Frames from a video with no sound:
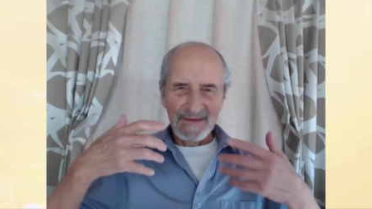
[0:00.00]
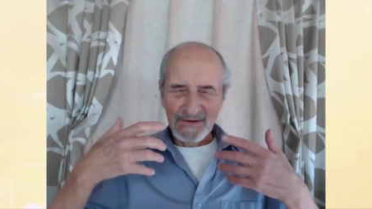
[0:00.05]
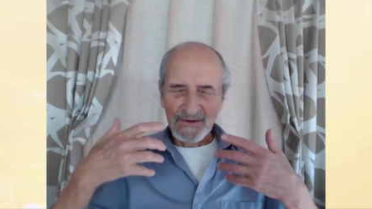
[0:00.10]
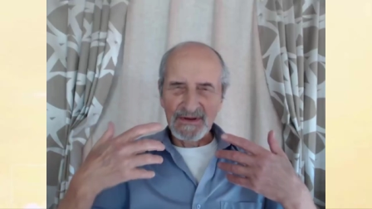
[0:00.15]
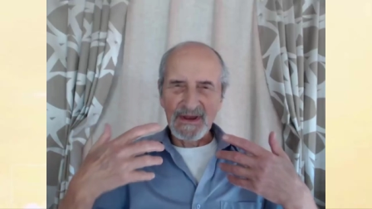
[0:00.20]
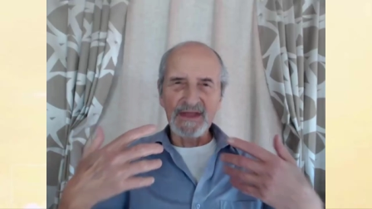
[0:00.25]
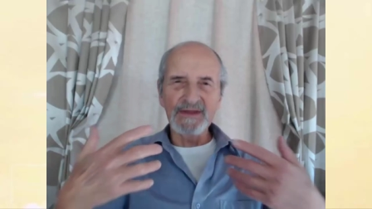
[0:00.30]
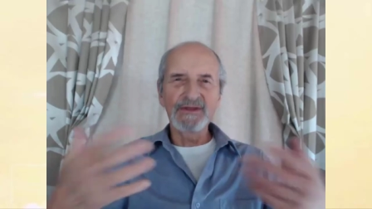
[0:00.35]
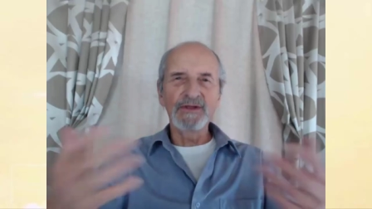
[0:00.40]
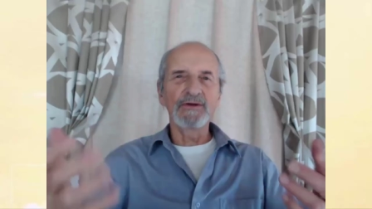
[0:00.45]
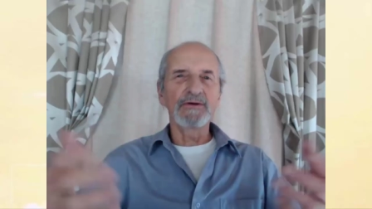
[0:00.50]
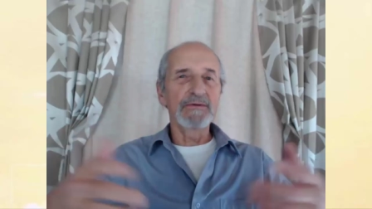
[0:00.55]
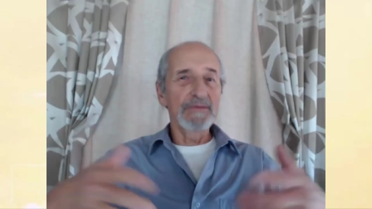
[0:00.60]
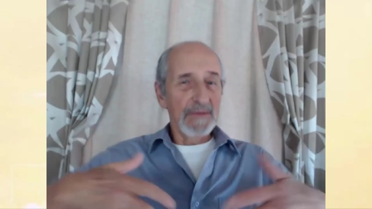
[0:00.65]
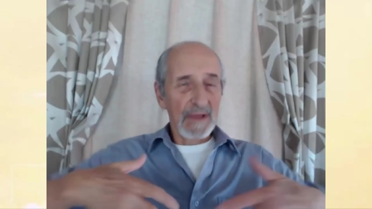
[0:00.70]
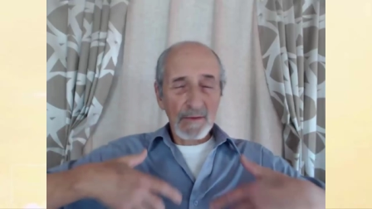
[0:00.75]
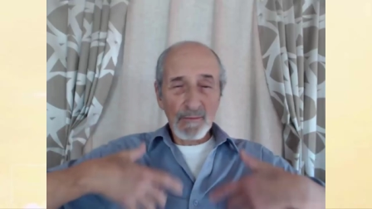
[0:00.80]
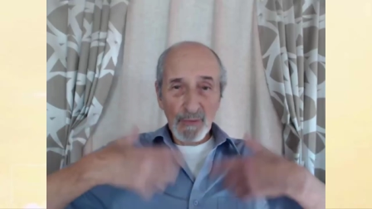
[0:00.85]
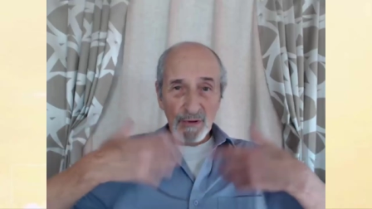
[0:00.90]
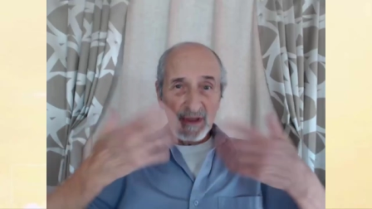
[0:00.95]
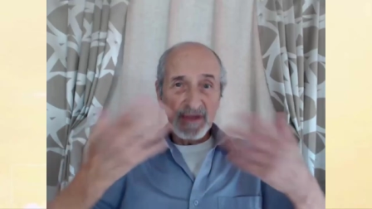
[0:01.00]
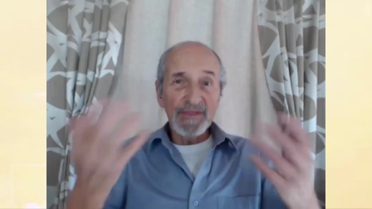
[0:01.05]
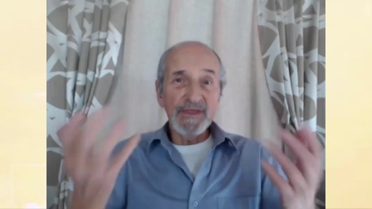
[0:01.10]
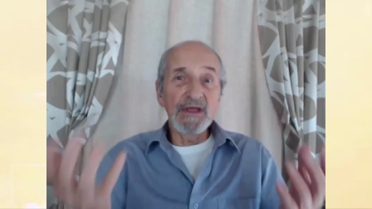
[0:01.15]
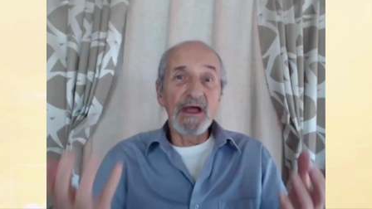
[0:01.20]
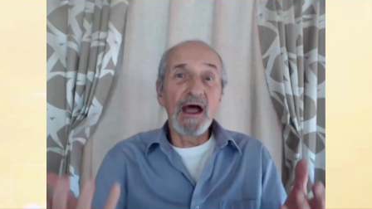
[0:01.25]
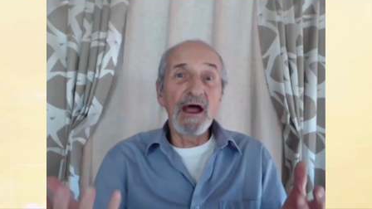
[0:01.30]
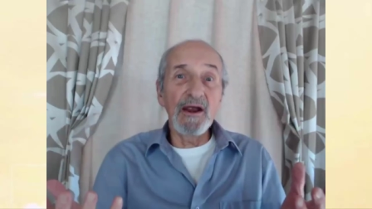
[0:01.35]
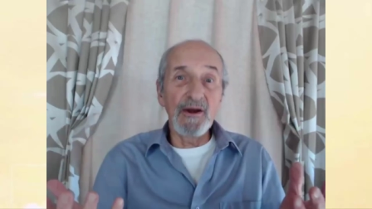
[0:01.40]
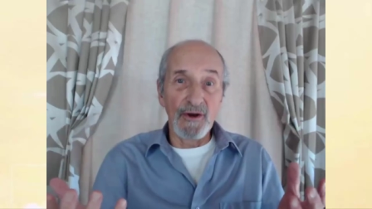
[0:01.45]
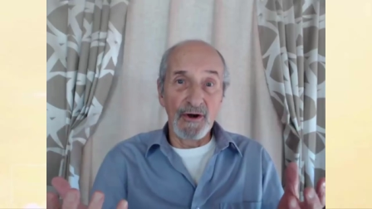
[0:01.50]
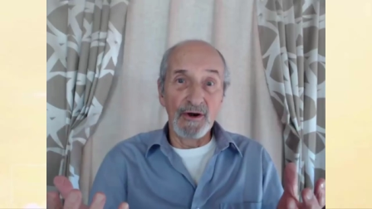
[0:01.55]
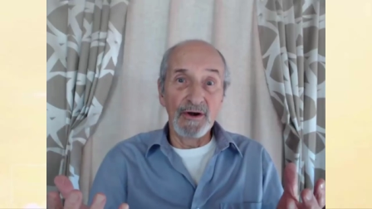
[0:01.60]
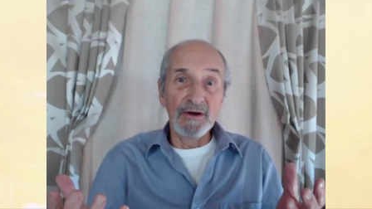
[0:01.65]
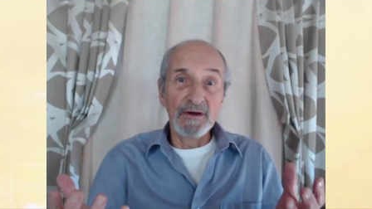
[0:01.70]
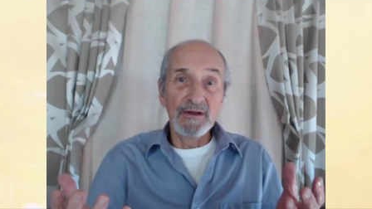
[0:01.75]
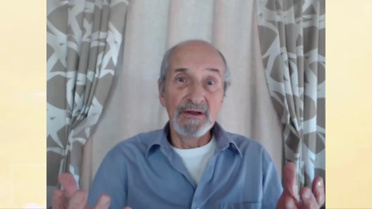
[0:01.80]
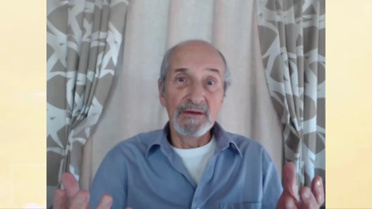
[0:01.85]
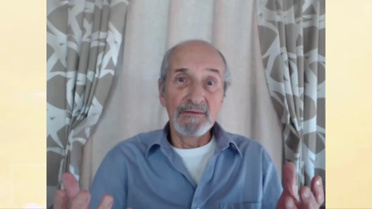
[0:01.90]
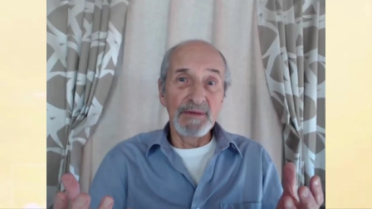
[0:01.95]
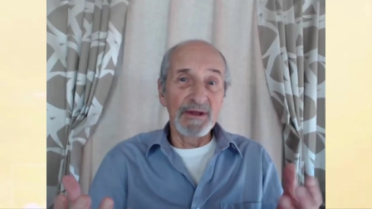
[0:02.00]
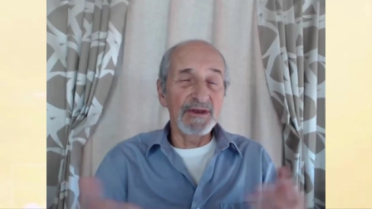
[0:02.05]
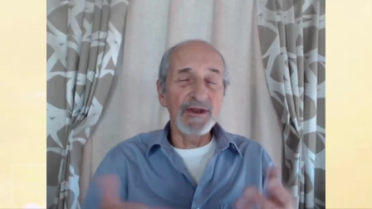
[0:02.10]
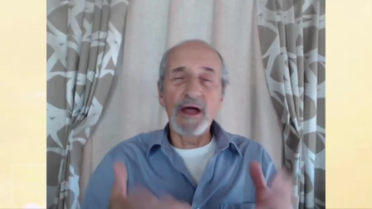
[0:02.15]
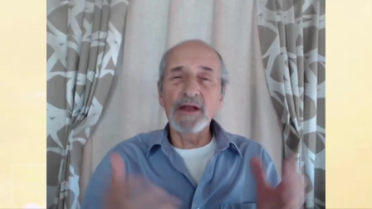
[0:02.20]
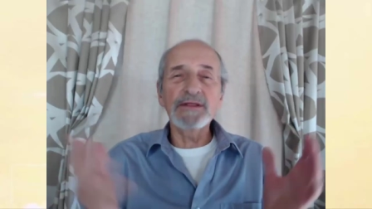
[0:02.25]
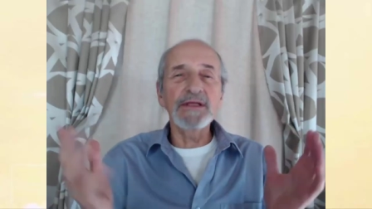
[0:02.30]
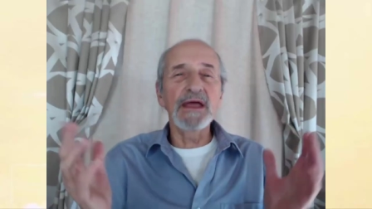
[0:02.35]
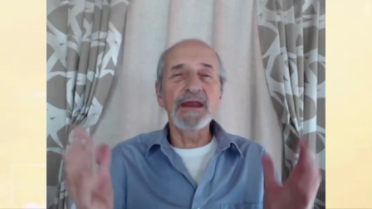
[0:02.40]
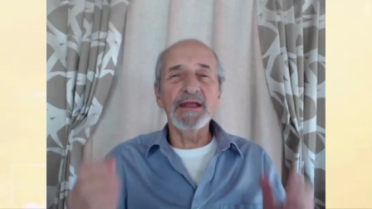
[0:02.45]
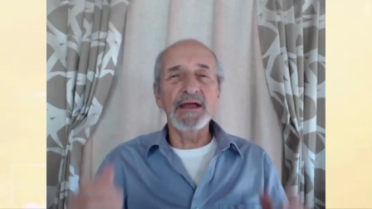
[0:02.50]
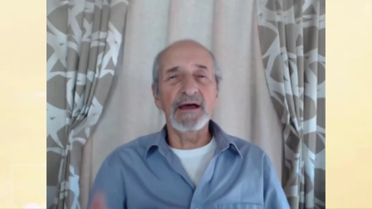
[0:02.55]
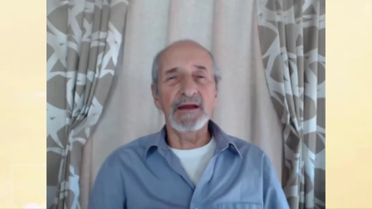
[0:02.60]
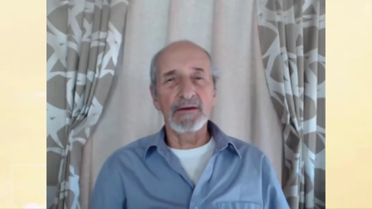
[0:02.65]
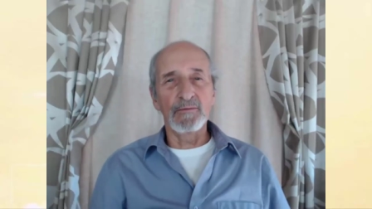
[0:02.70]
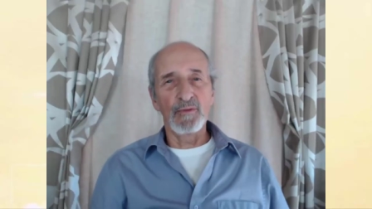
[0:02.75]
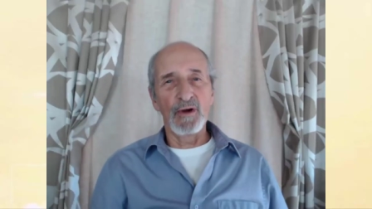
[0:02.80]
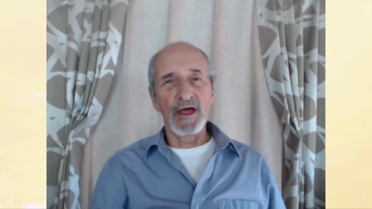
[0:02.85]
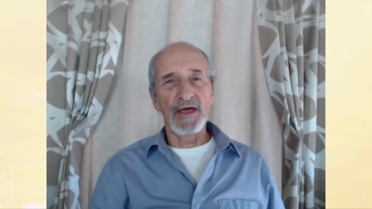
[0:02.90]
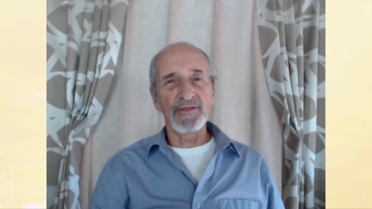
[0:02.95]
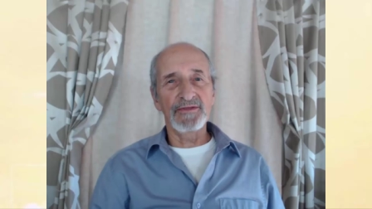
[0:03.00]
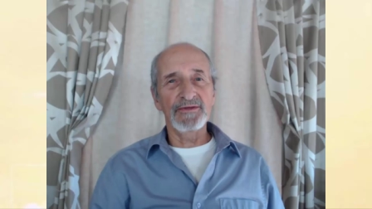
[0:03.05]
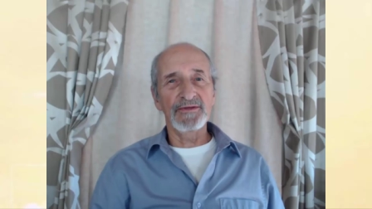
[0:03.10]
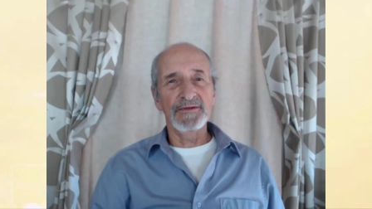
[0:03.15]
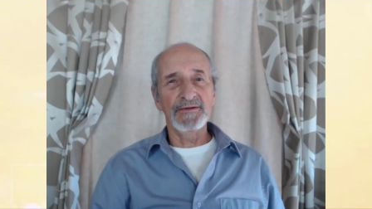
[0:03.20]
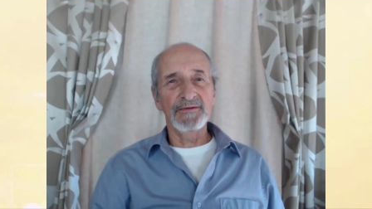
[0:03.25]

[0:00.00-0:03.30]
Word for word: so that you're breathing harder but not getting out of breath.